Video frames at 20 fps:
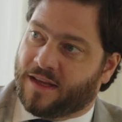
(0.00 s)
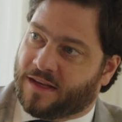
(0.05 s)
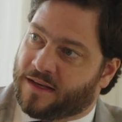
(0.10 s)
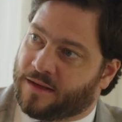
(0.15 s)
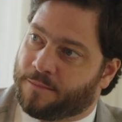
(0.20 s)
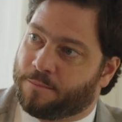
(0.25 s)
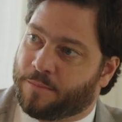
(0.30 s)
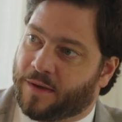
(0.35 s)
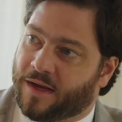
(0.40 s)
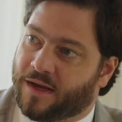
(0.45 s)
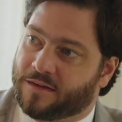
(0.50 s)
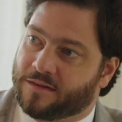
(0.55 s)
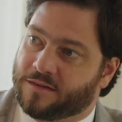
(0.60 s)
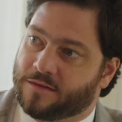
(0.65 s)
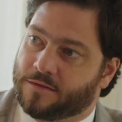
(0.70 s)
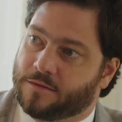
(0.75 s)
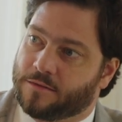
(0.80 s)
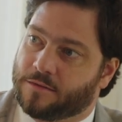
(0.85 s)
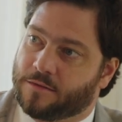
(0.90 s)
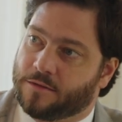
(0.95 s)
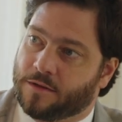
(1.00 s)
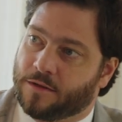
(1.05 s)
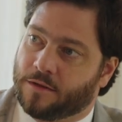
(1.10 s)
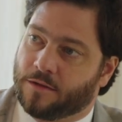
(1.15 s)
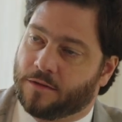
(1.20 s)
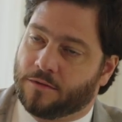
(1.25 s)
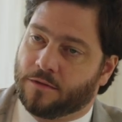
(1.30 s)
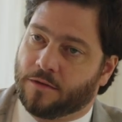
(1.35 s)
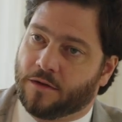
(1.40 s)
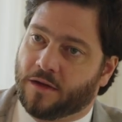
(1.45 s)
an impact. You
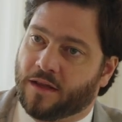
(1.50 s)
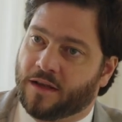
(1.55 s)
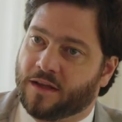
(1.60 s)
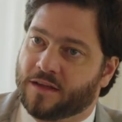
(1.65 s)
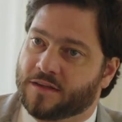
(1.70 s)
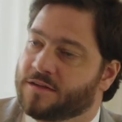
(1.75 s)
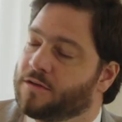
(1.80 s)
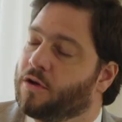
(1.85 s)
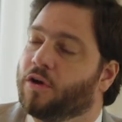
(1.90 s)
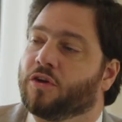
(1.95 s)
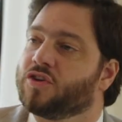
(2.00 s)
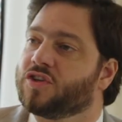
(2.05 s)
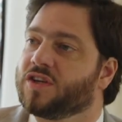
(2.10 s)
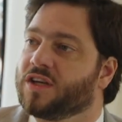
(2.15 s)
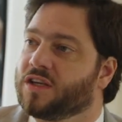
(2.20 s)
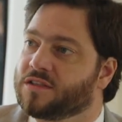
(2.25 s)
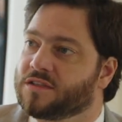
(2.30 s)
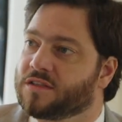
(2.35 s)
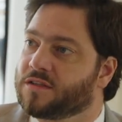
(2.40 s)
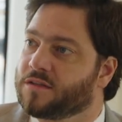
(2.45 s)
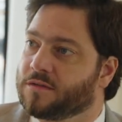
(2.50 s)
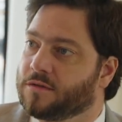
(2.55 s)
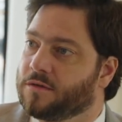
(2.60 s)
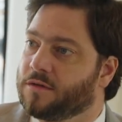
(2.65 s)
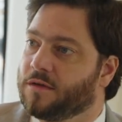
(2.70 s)
know, and it's not just